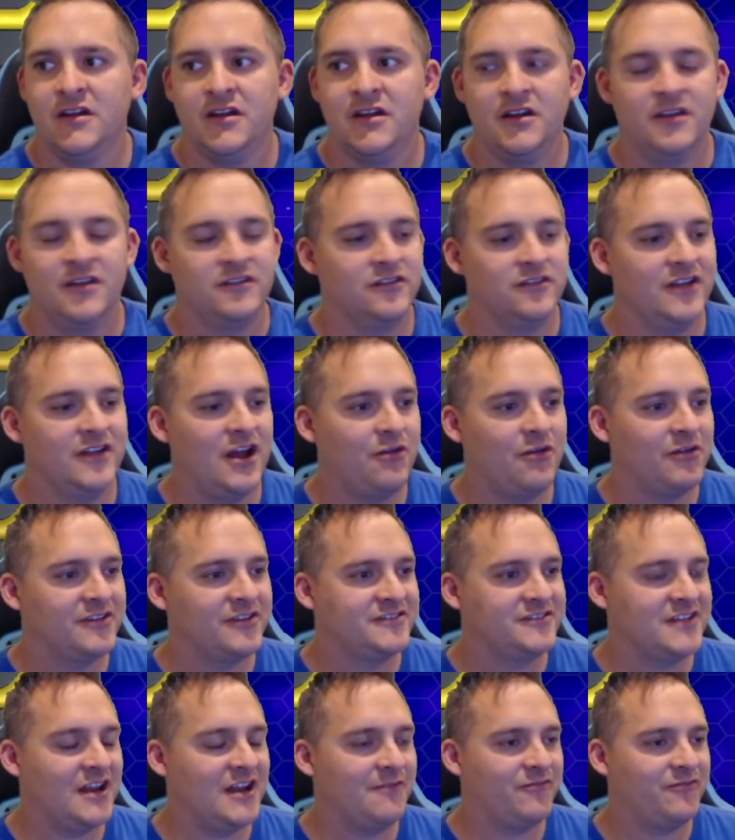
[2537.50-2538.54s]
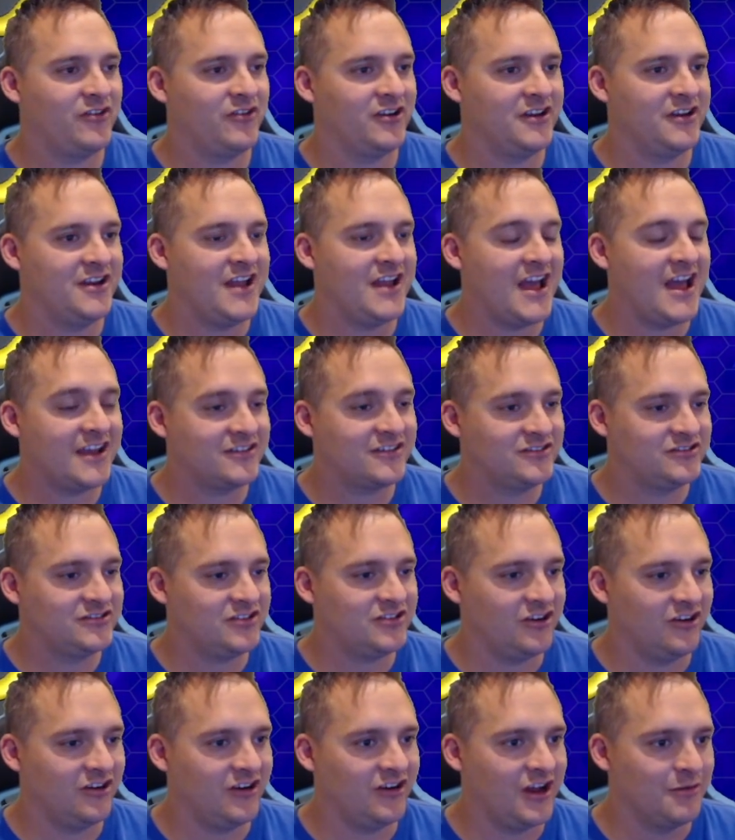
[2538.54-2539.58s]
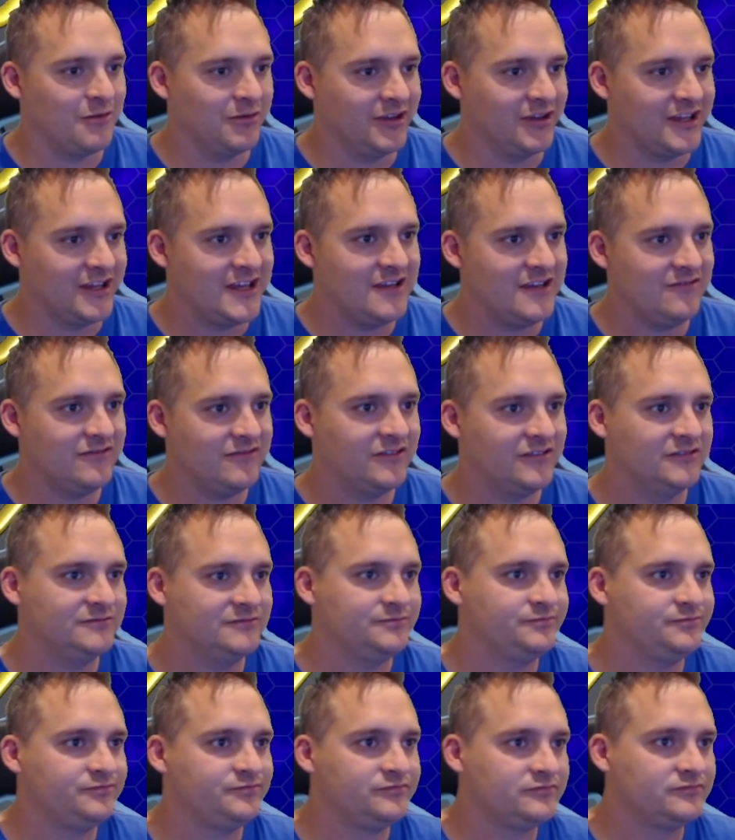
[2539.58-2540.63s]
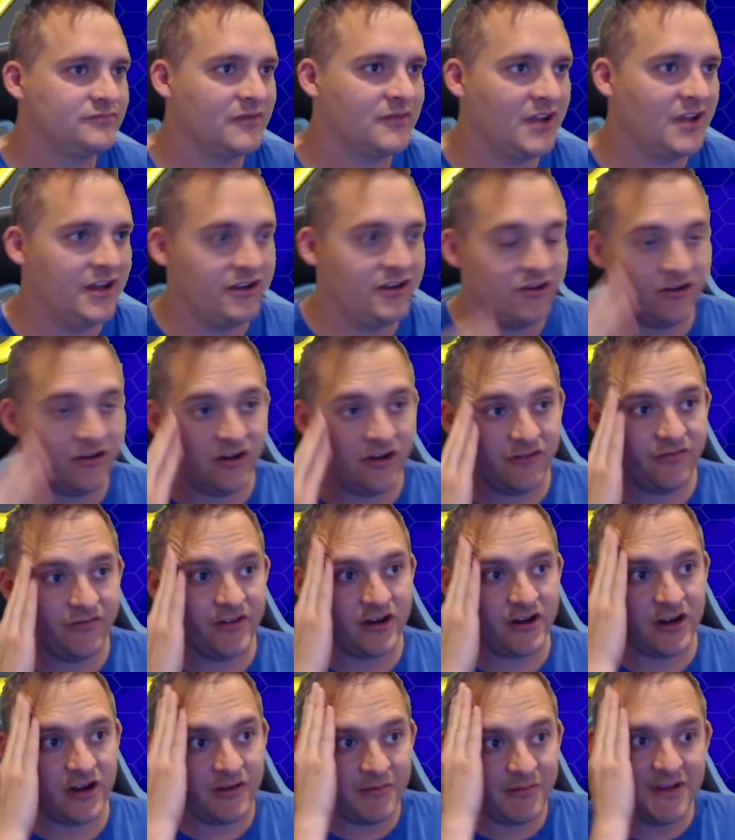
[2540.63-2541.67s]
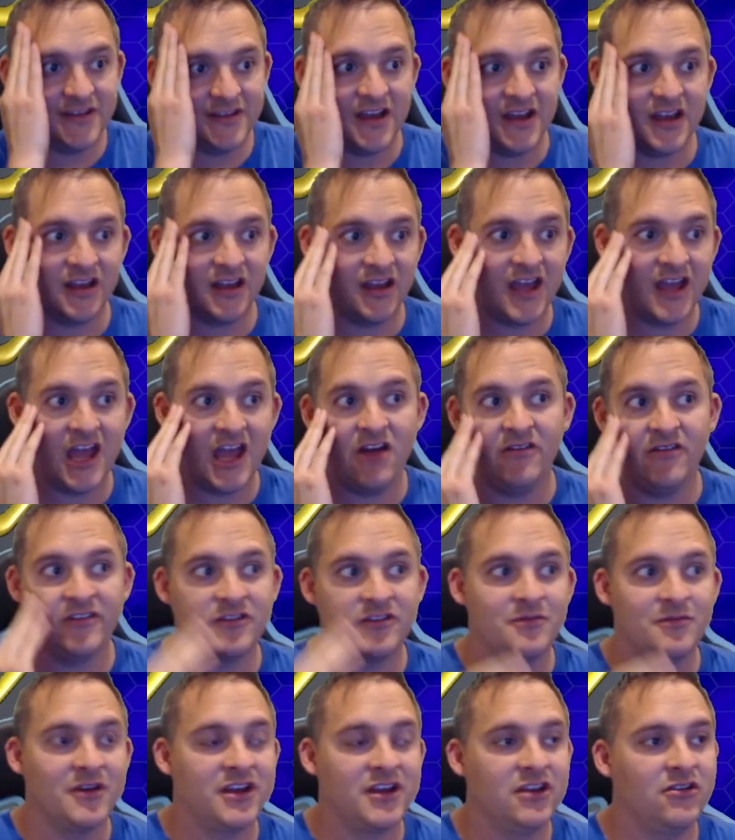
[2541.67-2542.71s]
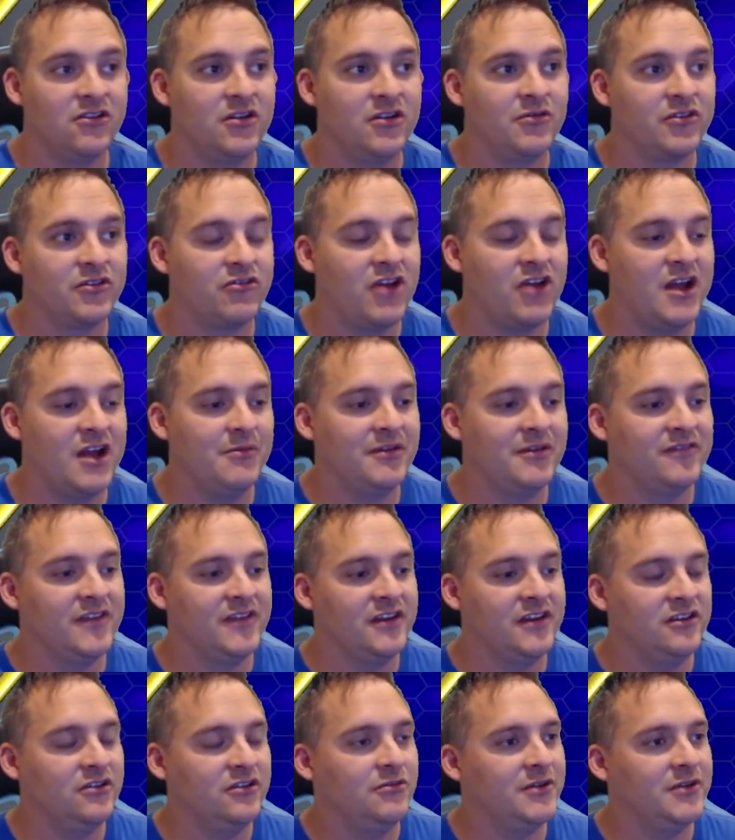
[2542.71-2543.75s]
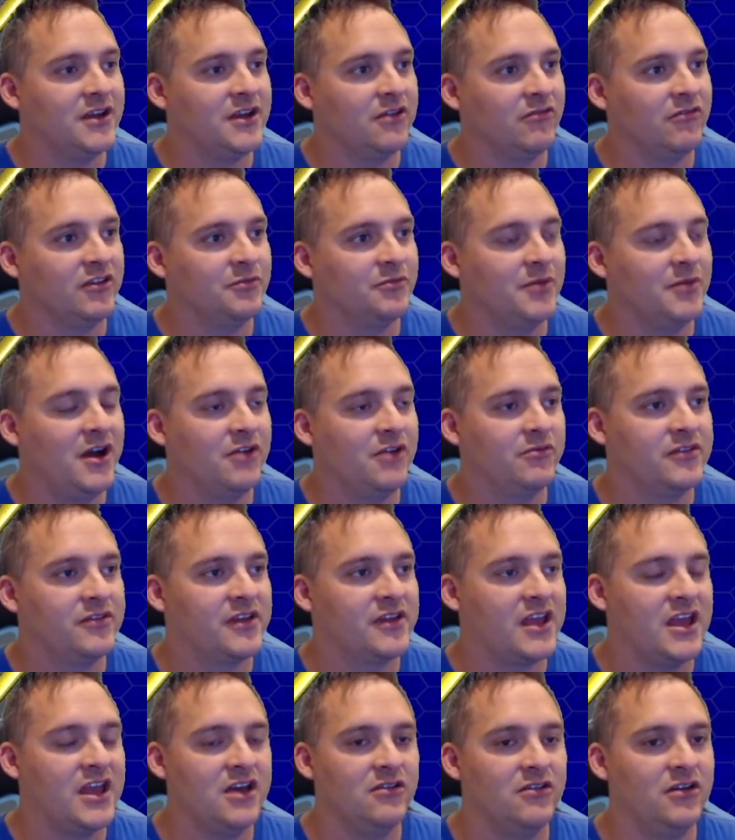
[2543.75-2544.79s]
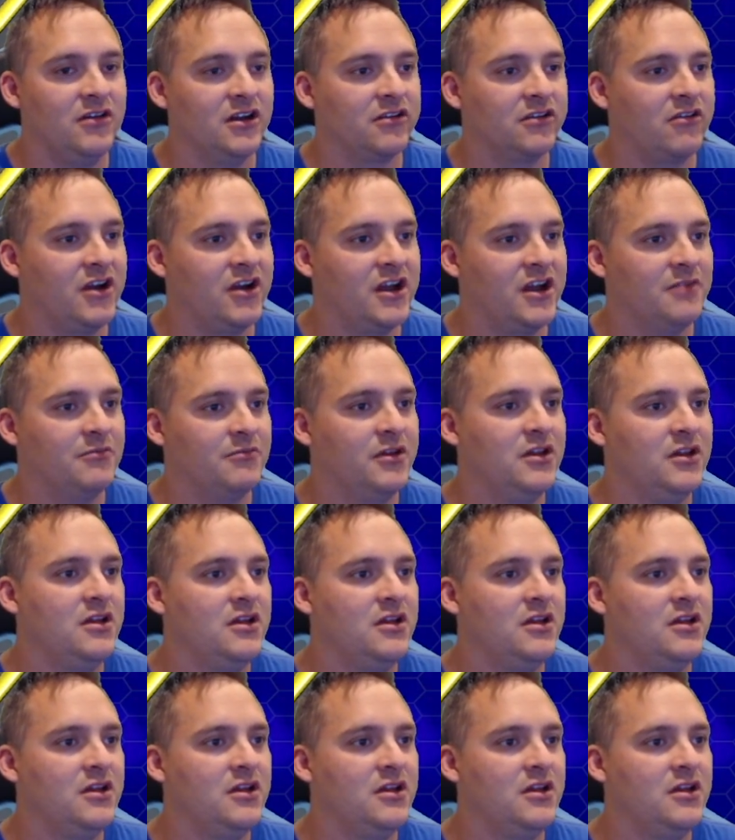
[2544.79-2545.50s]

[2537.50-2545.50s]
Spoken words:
So now we're set up for next turn, I believe. I don't know if they're going to be taking KO on this Munkidori with Cram, but if they do, we can respond with the KO on Cram.